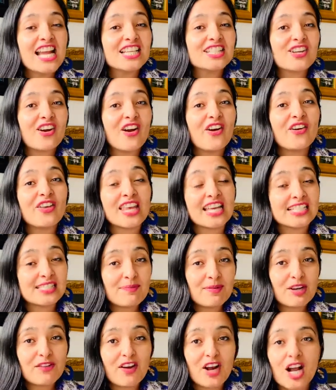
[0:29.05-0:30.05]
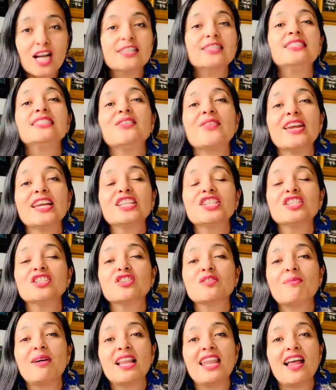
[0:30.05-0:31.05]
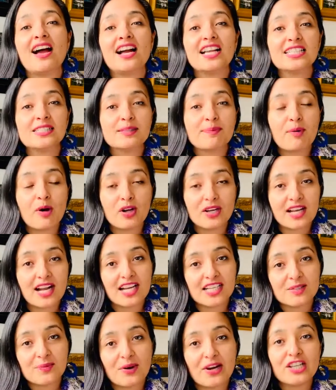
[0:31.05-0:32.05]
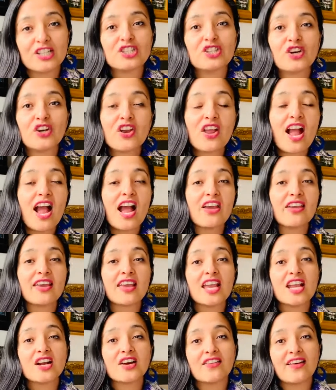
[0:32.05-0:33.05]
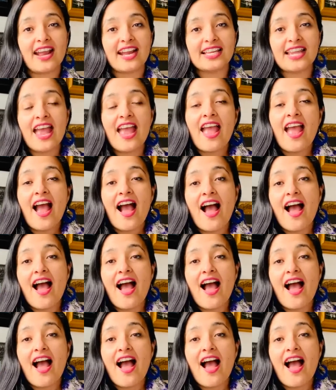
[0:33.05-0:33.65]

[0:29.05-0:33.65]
So it's a bit of a continuation to my last podcast where I showed you how you can create